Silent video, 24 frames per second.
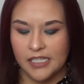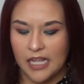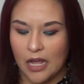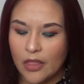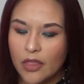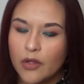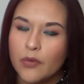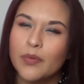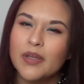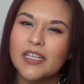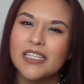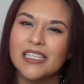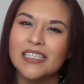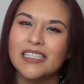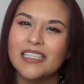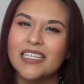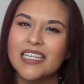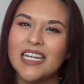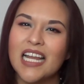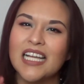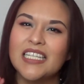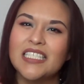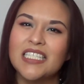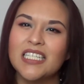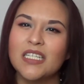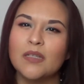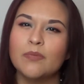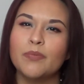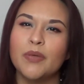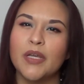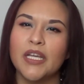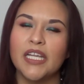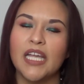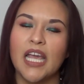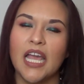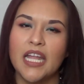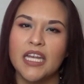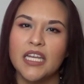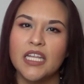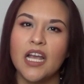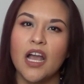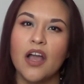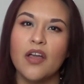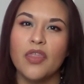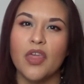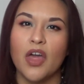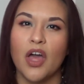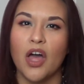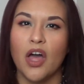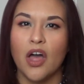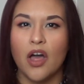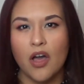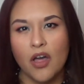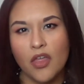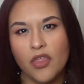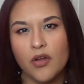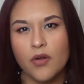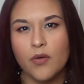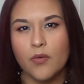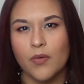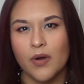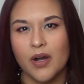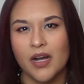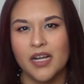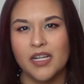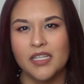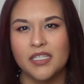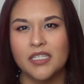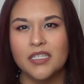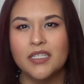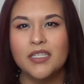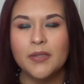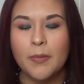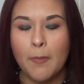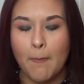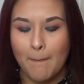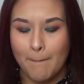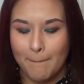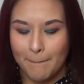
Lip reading: Now, the reason that I didn't pick any of the other ones,